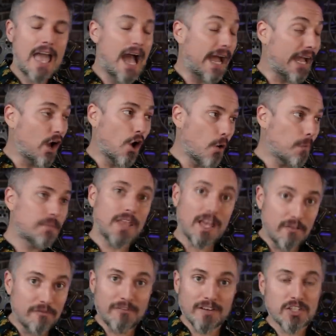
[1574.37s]
I hope they
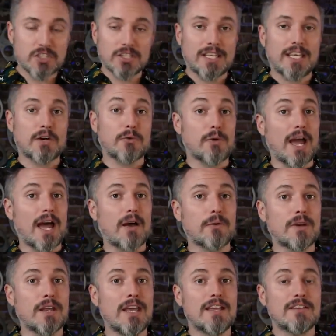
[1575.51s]
eventually get
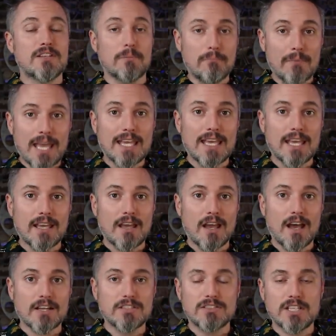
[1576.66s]
around to making
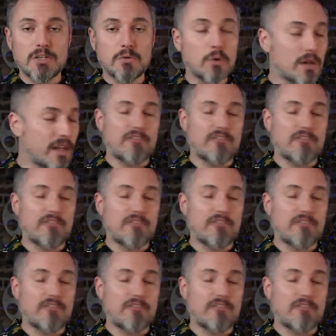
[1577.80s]
a sequel.